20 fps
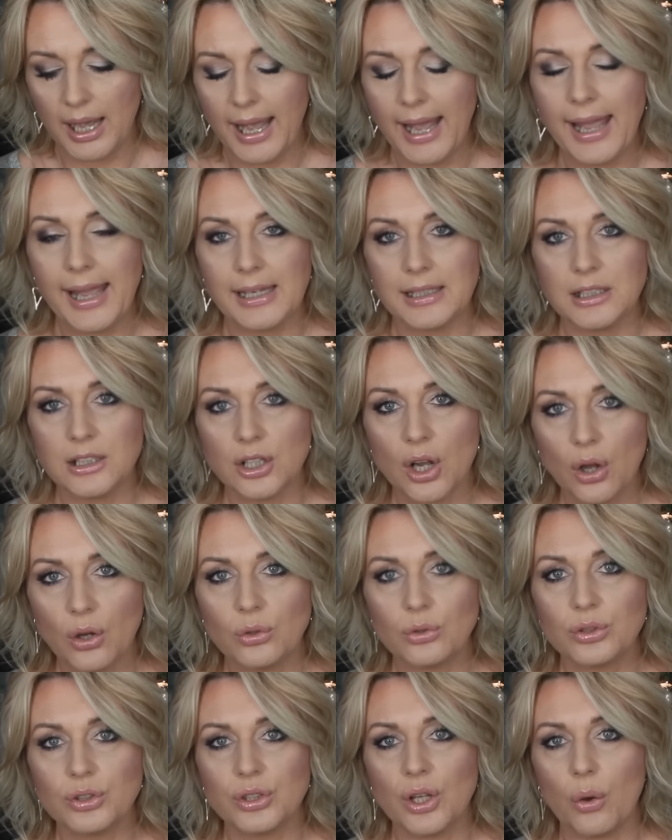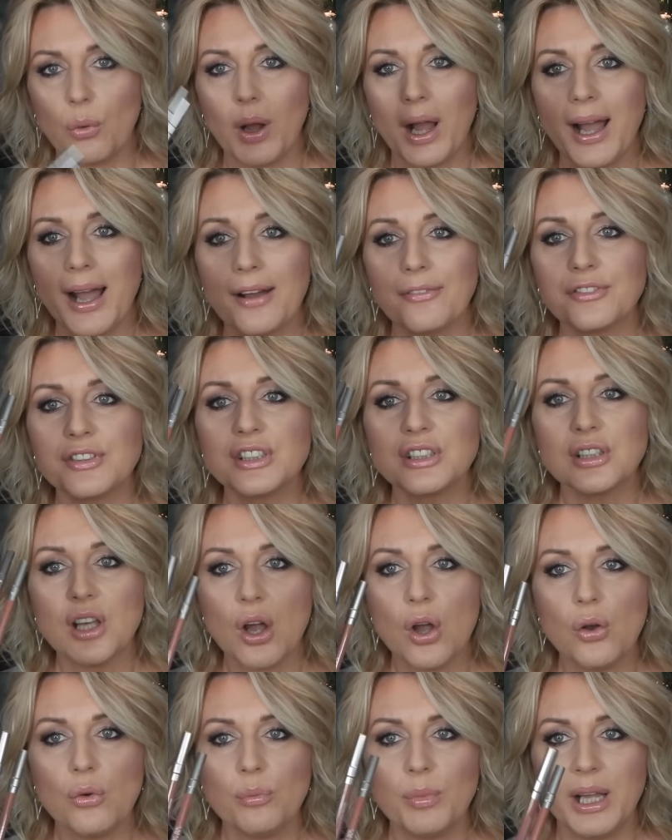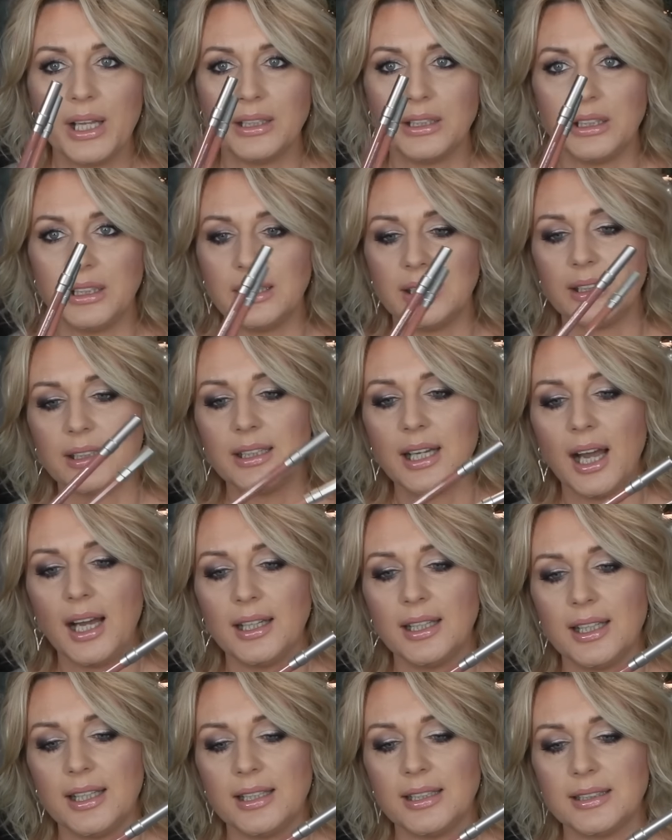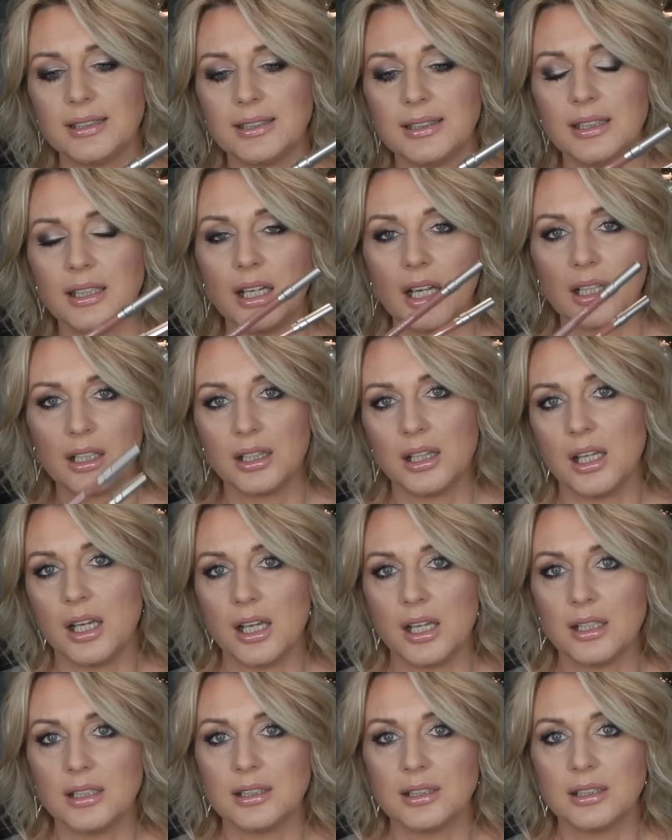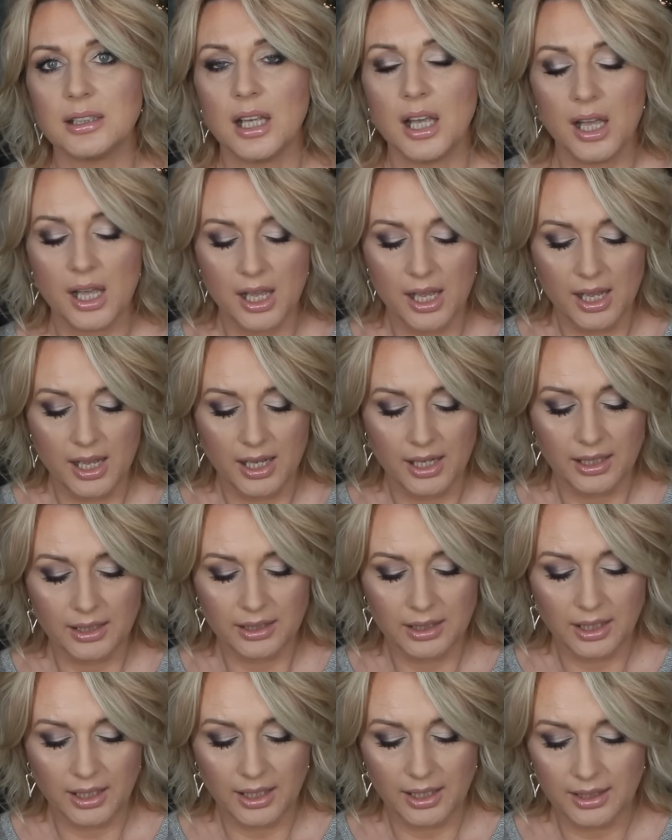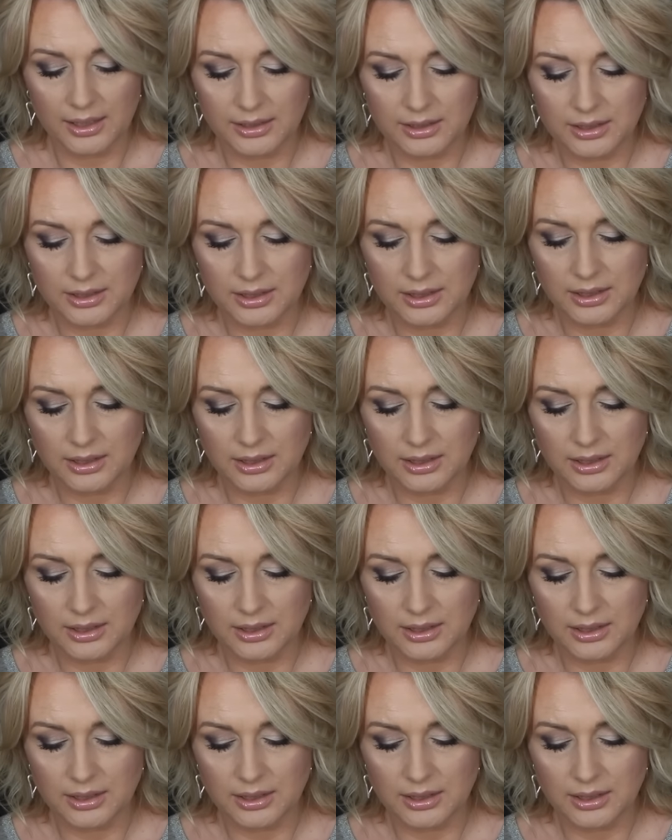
And also I have so many colors like this that